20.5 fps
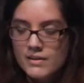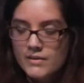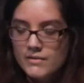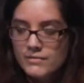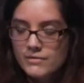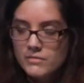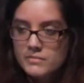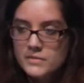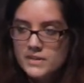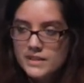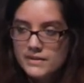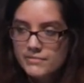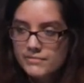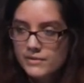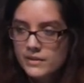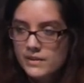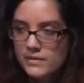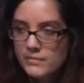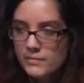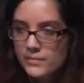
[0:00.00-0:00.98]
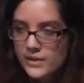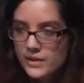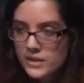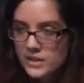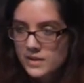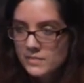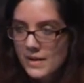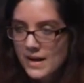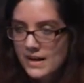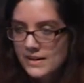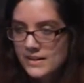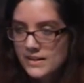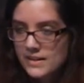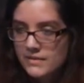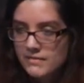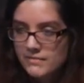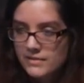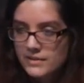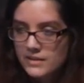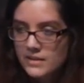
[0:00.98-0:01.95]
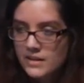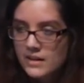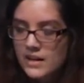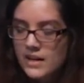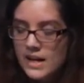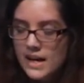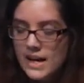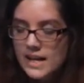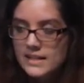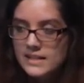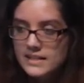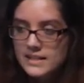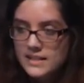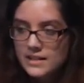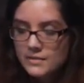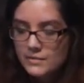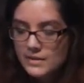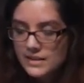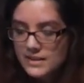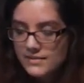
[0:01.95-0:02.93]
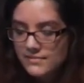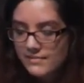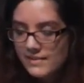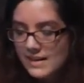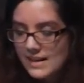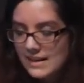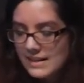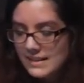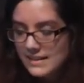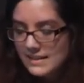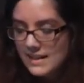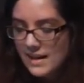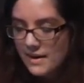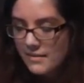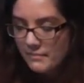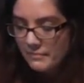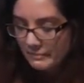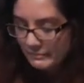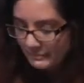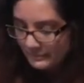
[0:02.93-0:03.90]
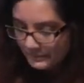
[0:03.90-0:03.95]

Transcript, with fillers: from different perspectives and see what defines them.